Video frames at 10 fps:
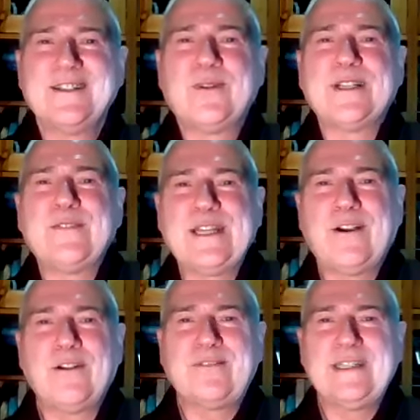one of the
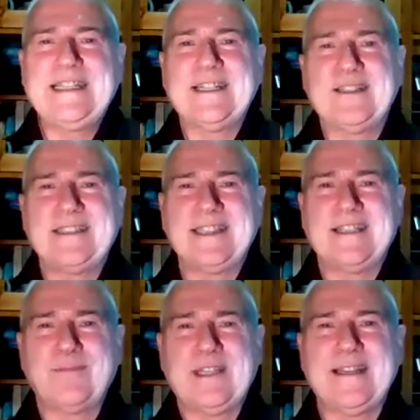old videos
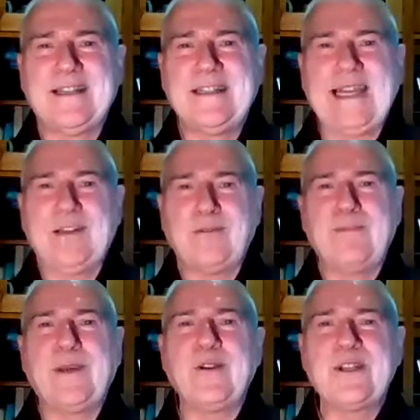the other day and
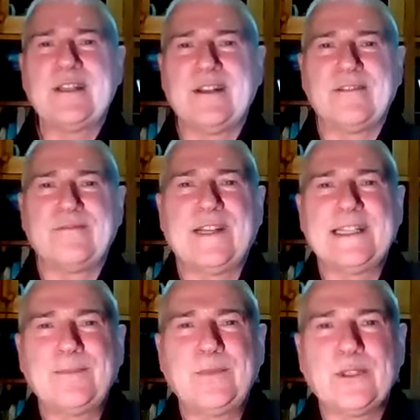reposted it on
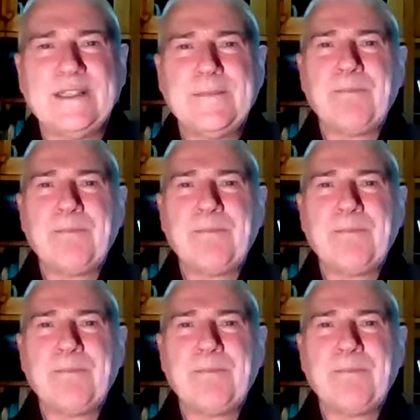Facebook.